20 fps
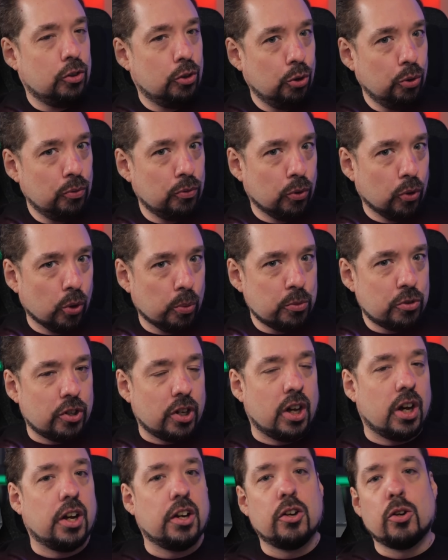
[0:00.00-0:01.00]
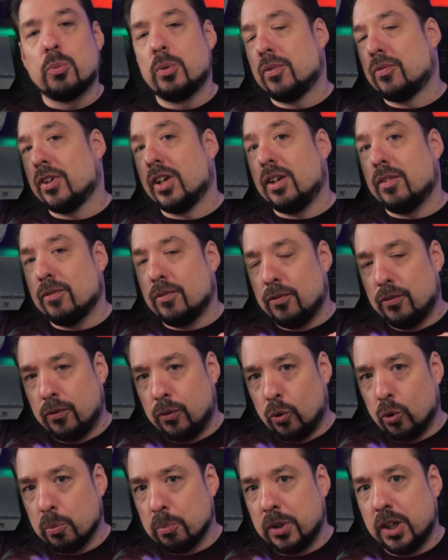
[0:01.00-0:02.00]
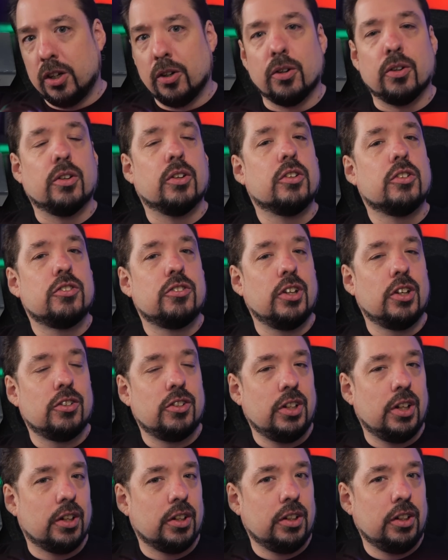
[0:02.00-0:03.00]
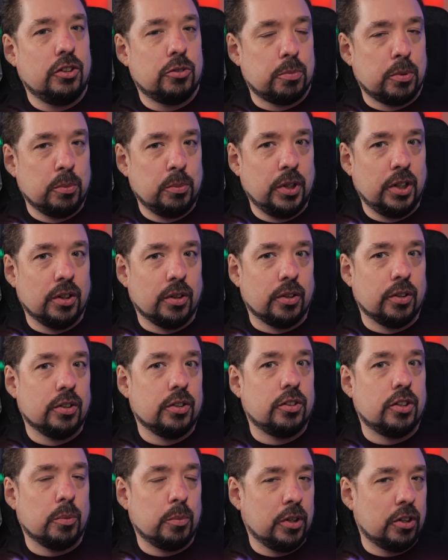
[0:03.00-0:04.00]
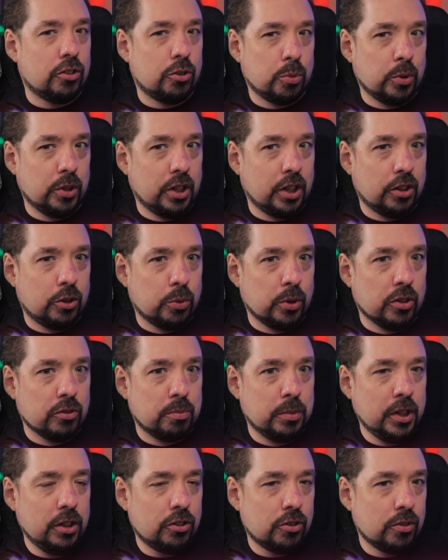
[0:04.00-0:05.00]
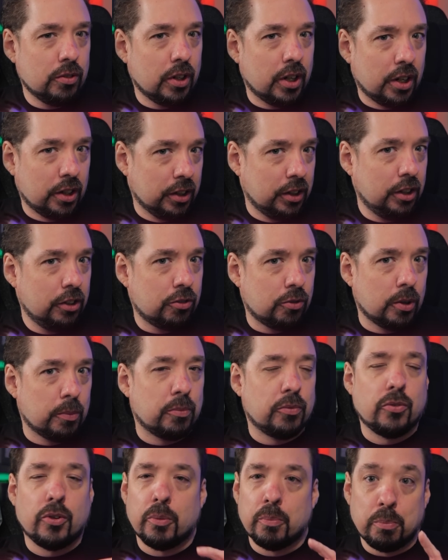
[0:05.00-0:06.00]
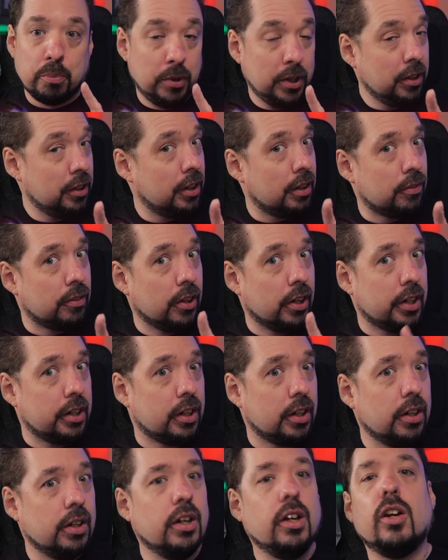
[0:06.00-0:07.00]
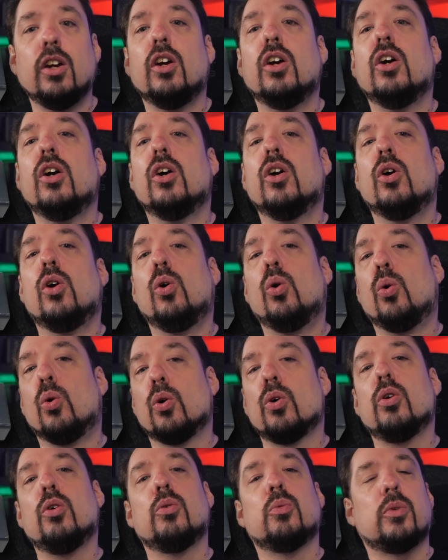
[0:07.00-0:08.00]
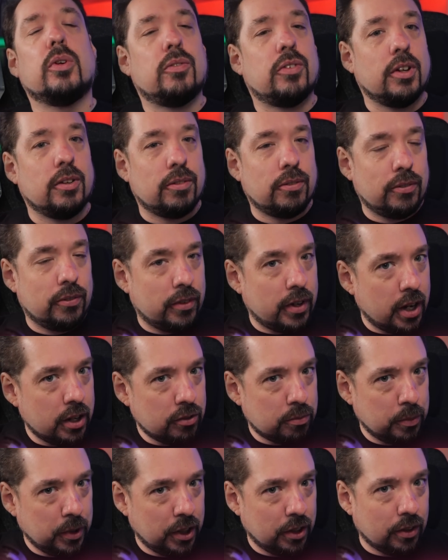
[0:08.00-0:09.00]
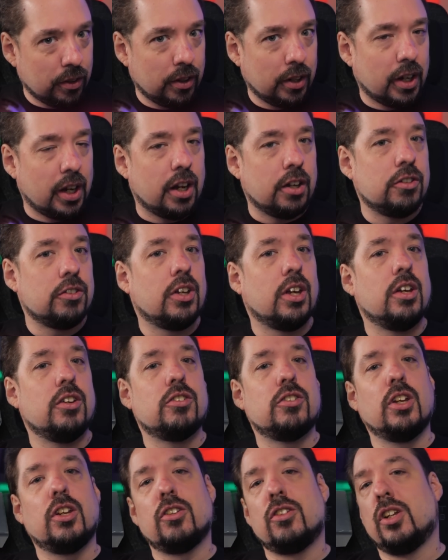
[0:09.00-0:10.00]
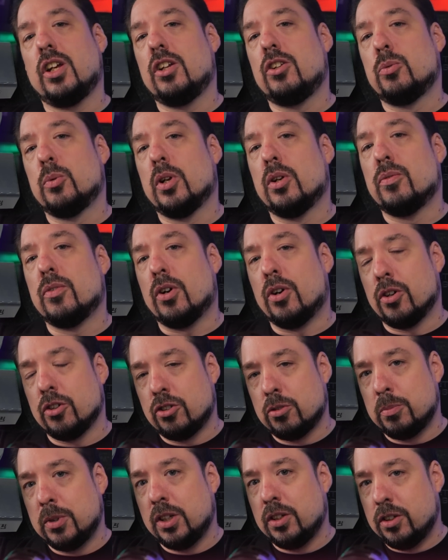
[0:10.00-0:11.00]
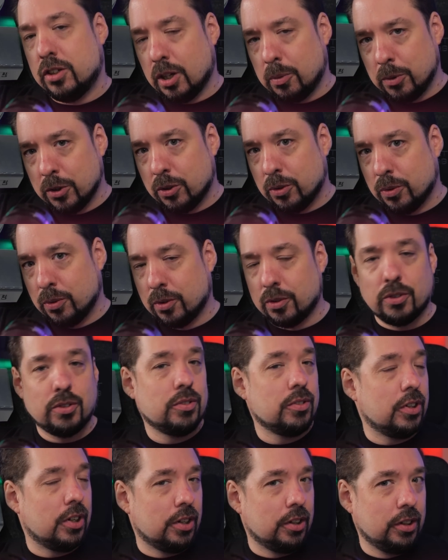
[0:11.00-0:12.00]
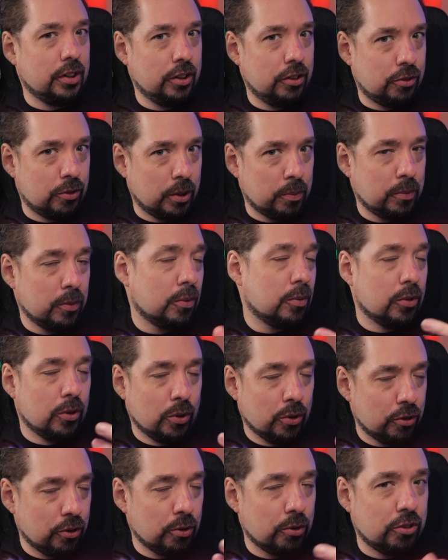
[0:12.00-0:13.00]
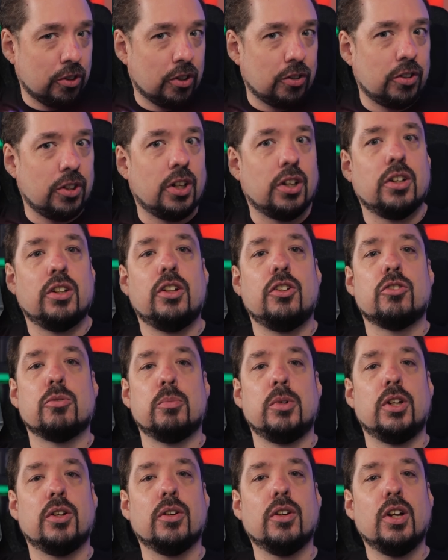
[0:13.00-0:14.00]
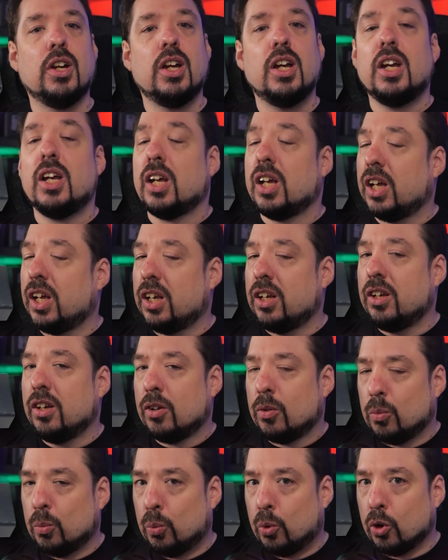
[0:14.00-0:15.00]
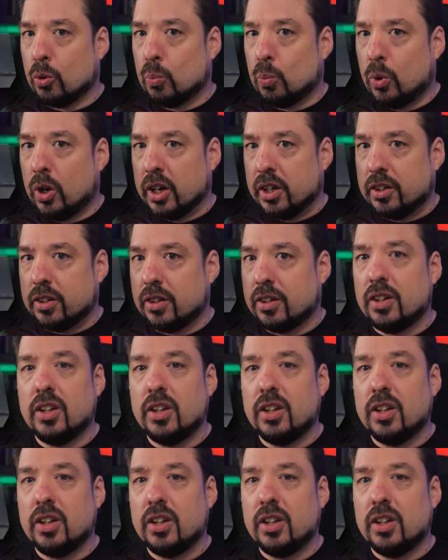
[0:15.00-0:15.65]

two forms, either with a 4 meter 60 LEDs per meter WS2812B LED strip from BTF Lighting, or with a 5 meter SK6812 RGBW LED strip also 60 LEDs a meter, in warm white.